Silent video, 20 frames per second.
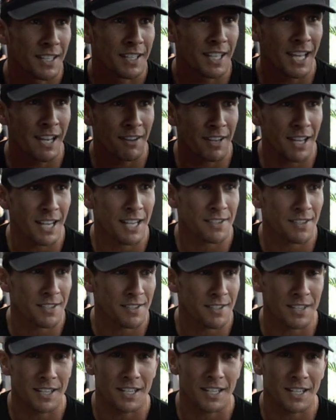Nowadays,
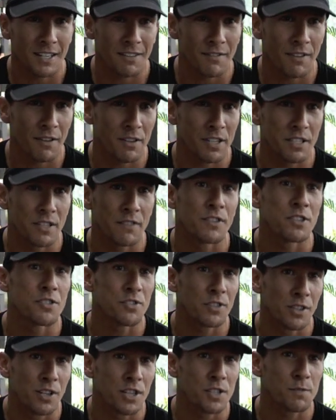it's a very
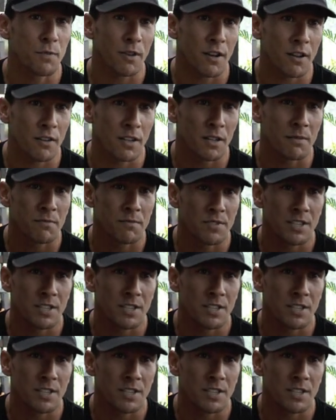individualised program